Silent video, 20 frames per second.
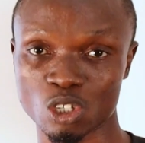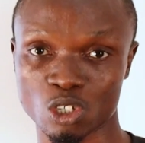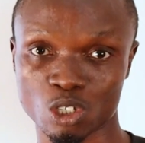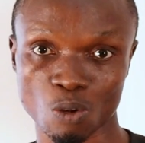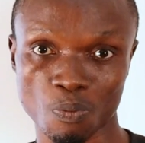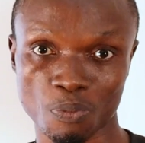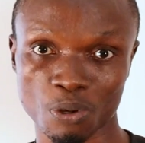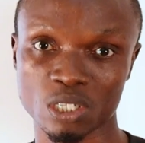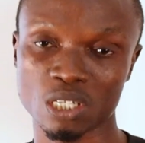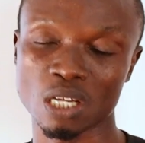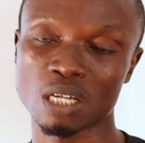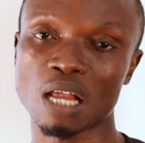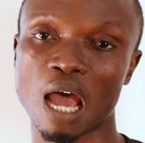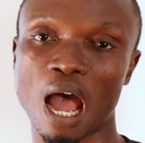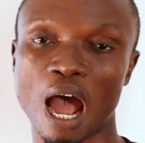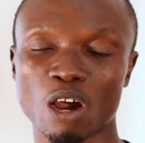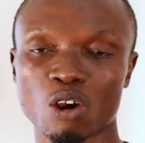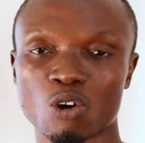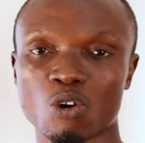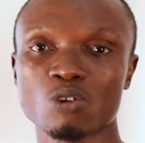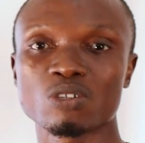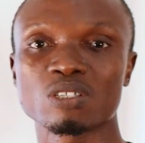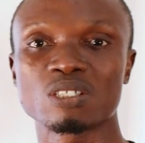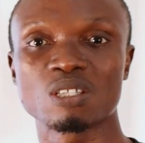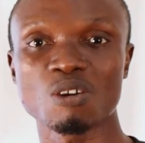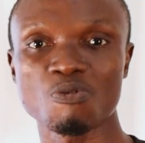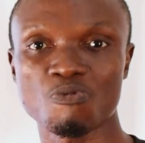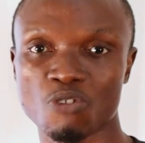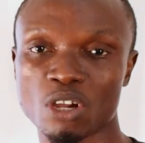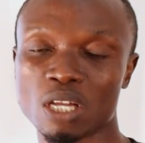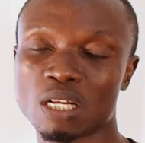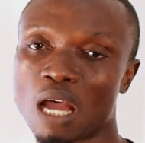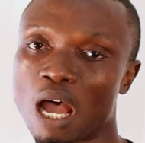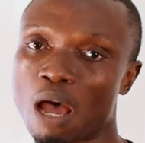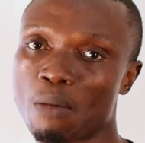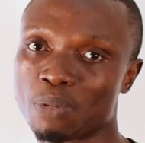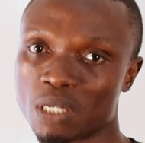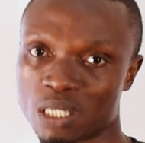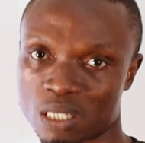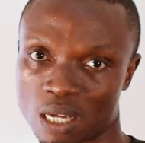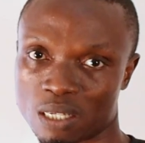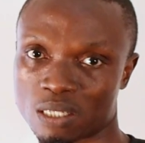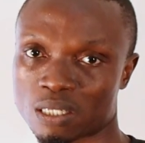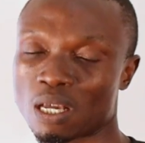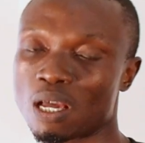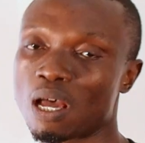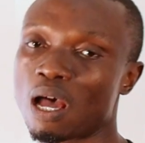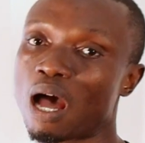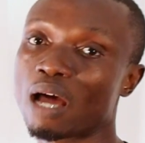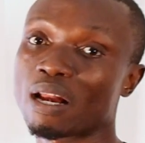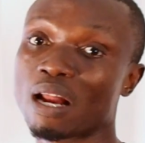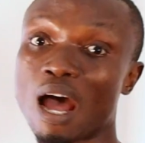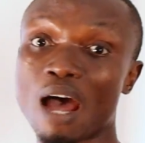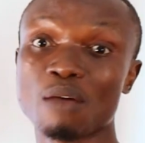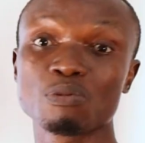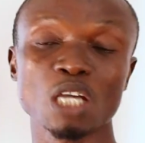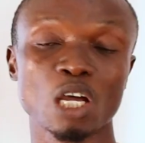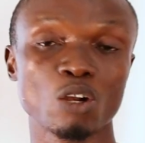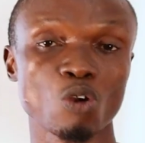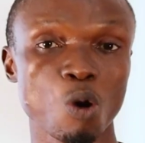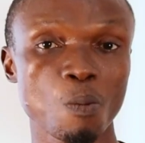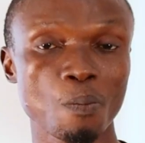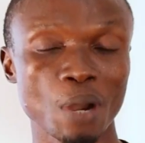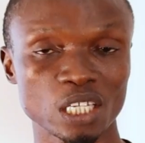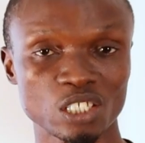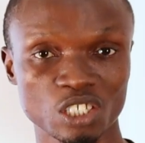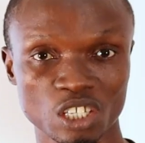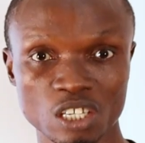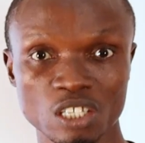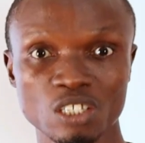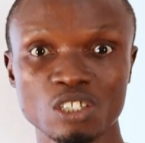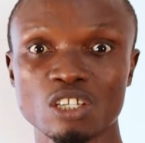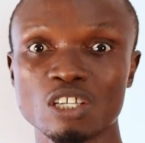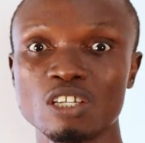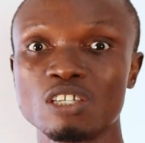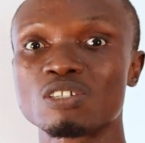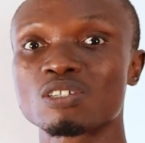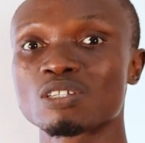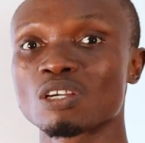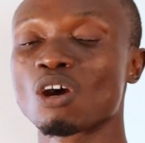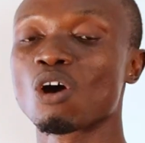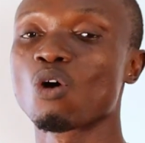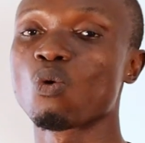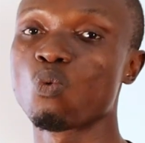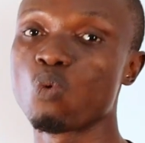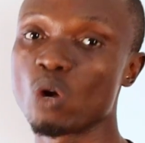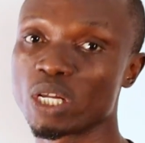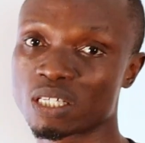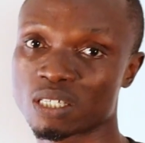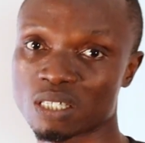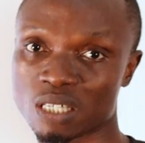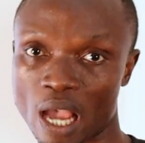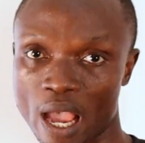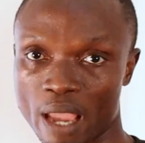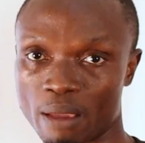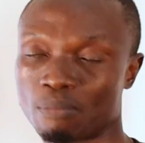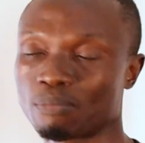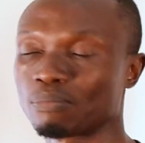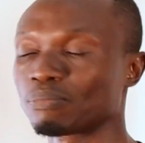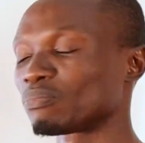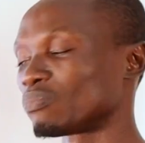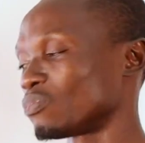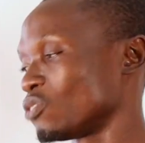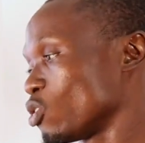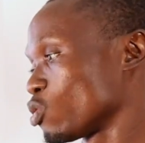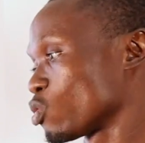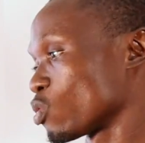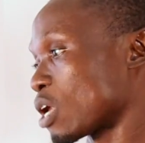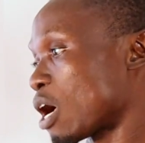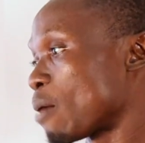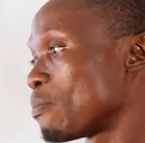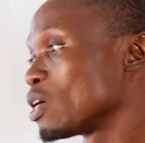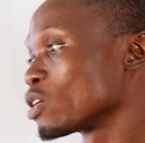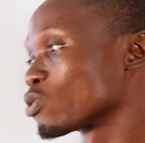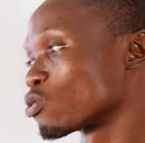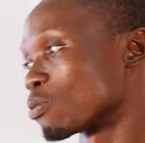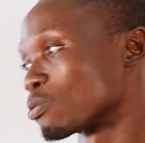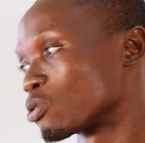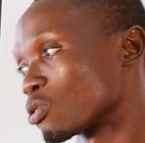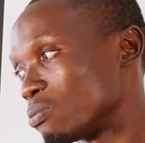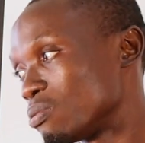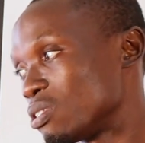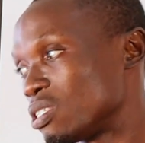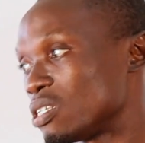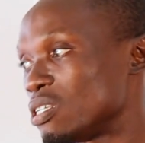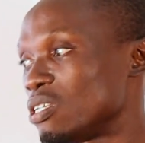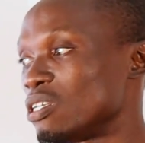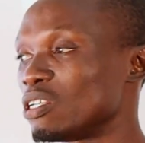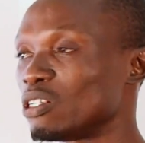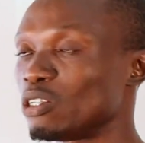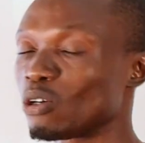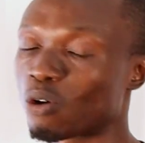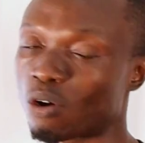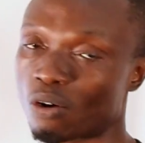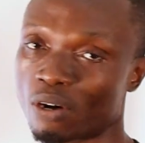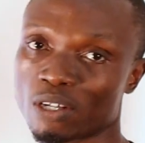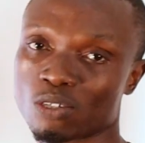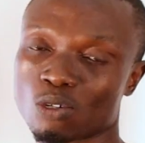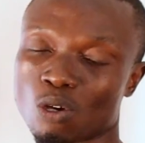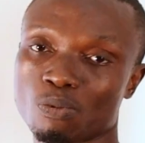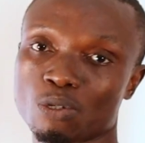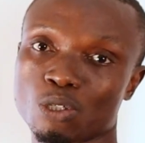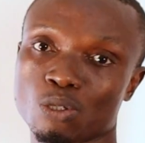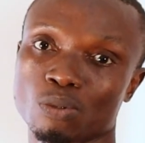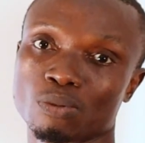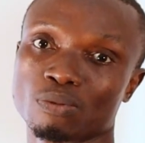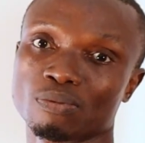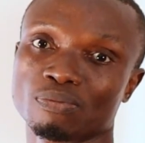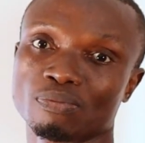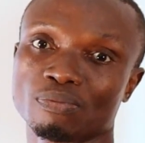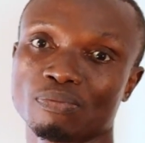distributed across different habitats and how their number changes with time. So that makes option D the correct option.